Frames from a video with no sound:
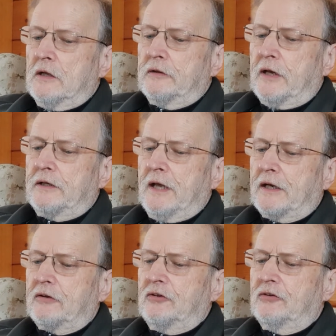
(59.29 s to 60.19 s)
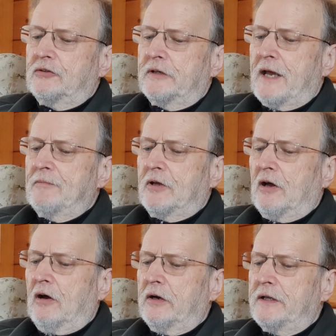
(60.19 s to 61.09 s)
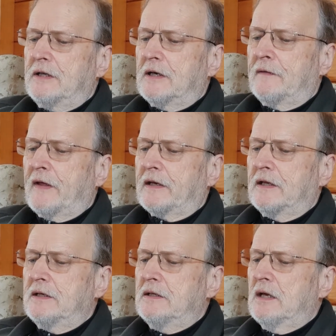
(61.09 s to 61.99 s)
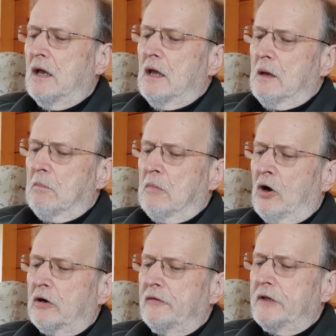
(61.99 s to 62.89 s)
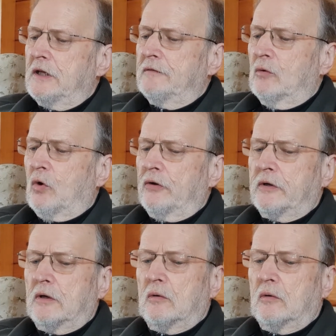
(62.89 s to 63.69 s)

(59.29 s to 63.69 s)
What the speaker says: that he had a sister named Kali, and that he, Mara the evil one,